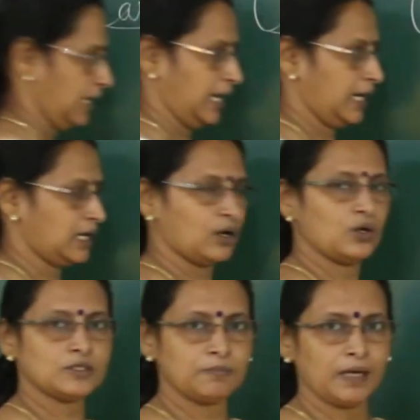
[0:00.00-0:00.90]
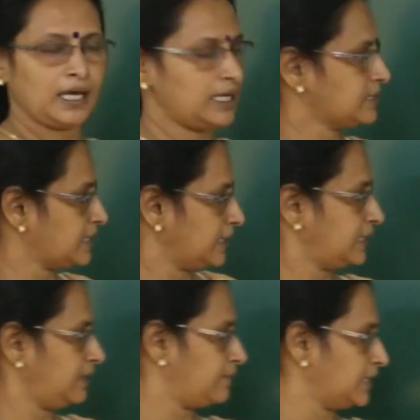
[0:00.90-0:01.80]
A cross B is
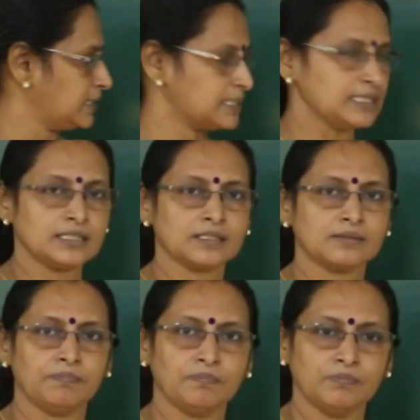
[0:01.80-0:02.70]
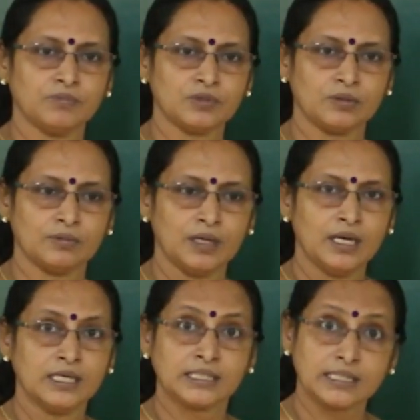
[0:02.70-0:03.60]
nothing but it's a
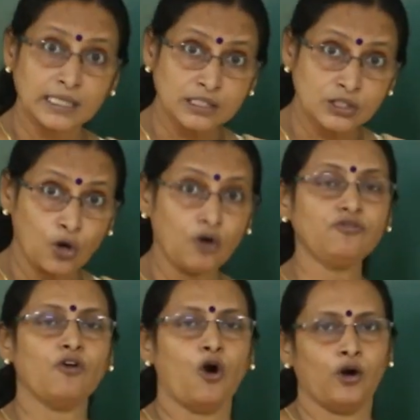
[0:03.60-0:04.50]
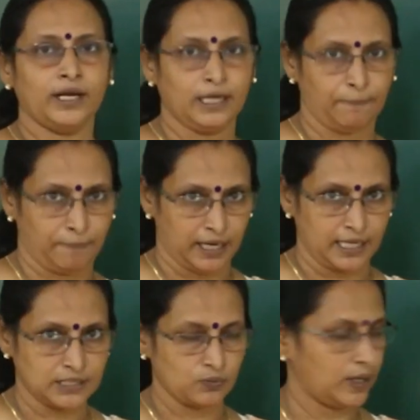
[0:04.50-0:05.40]
set of ordered
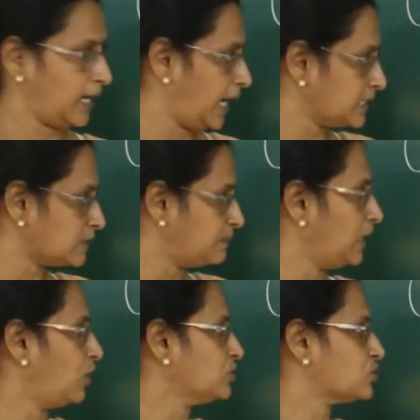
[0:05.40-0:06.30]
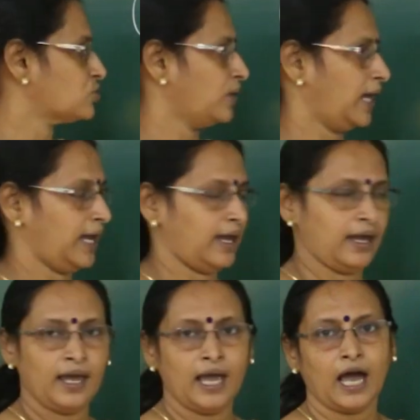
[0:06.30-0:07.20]
pairs where X belongs to A
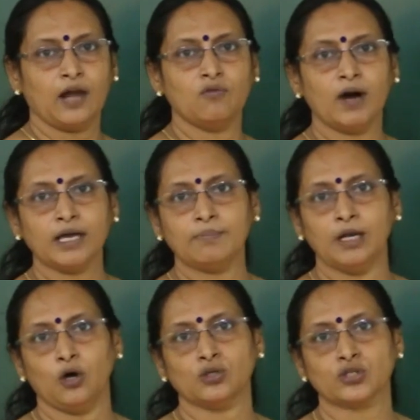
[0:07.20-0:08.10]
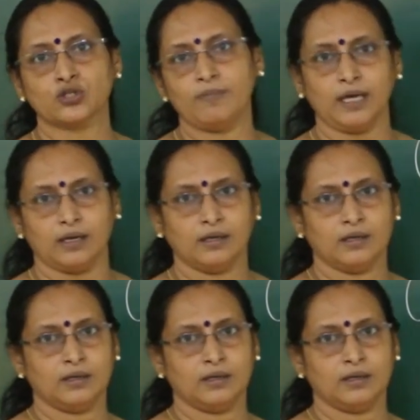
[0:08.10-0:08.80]
and Y belongs to B.